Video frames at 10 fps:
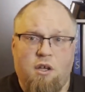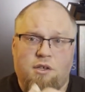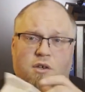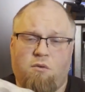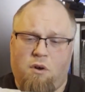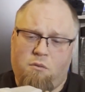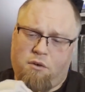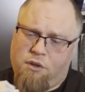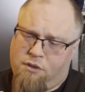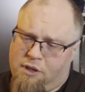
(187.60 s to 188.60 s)
So what
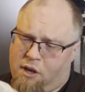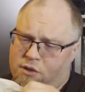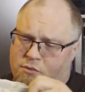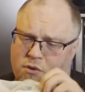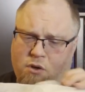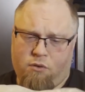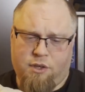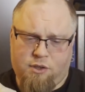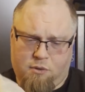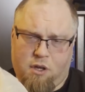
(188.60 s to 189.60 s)
we'll do now is we'll go
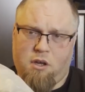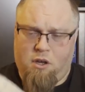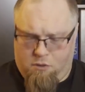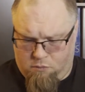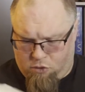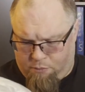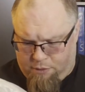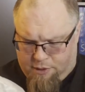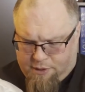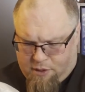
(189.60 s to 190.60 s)
this way. We'll
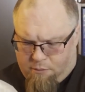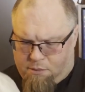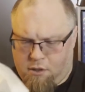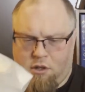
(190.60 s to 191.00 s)
open this up.